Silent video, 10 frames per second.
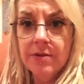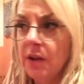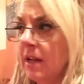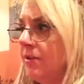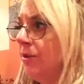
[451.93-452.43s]
It's
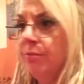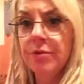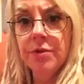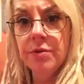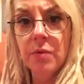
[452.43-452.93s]
got like
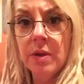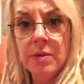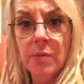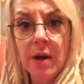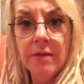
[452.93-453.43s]
200
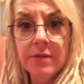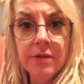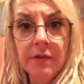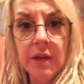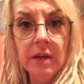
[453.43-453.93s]
quid's worth of
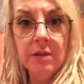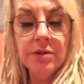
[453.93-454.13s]
stuff in it.